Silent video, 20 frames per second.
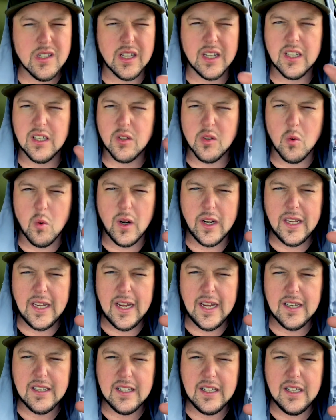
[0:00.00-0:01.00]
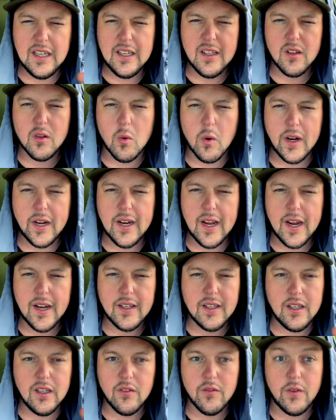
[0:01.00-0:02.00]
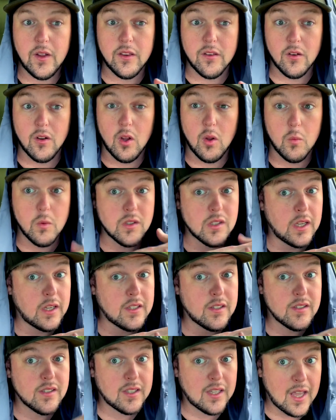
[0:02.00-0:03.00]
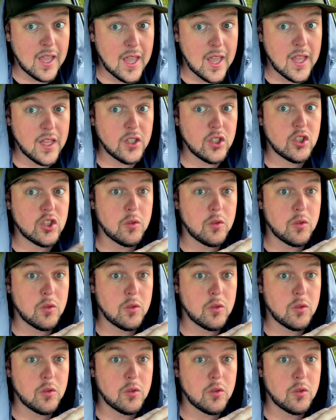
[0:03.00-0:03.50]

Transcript: Like in 2018, 2019, fentanyl was like sketch